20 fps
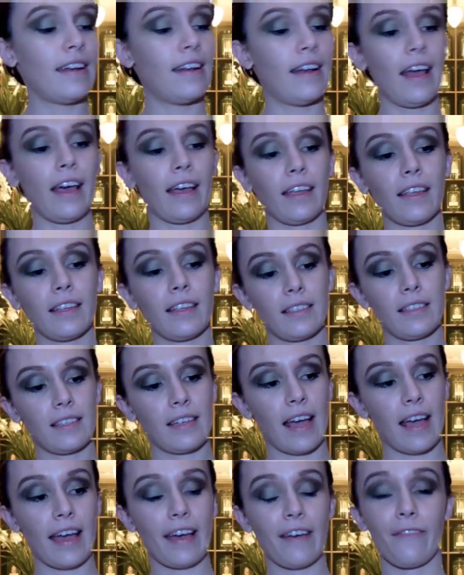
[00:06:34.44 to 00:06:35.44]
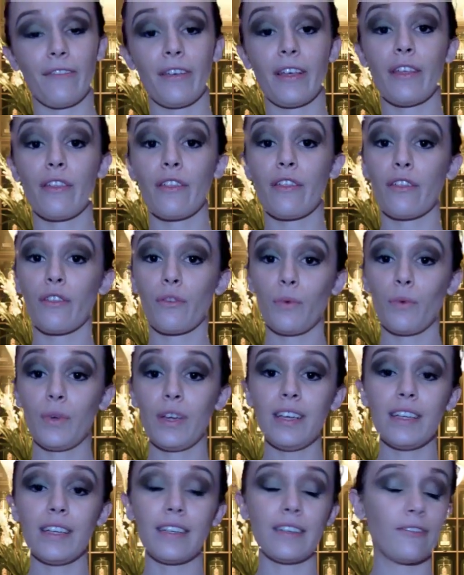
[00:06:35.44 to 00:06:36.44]
Next, I have
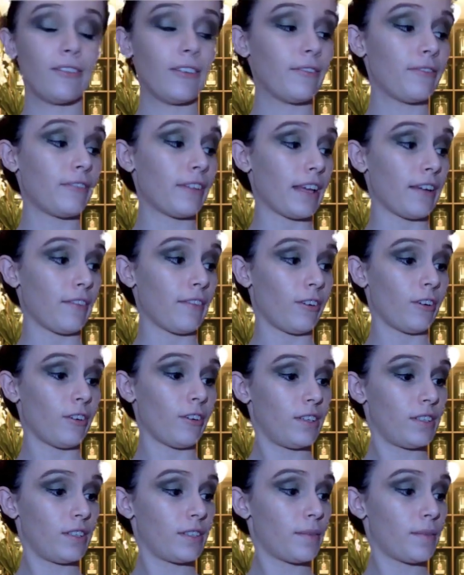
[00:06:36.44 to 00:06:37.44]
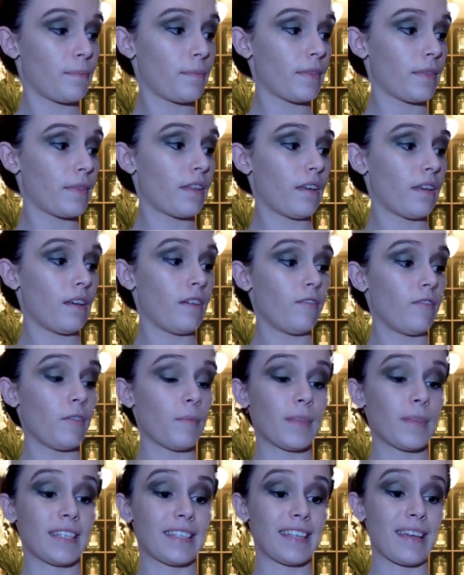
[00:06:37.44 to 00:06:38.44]
3 different flavors
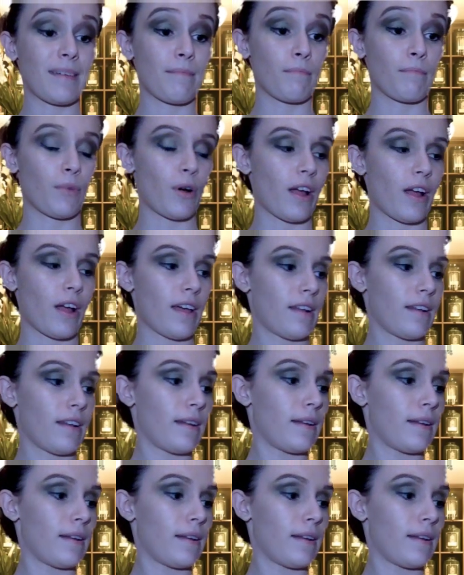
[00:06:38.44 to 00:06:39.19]
from the same brand.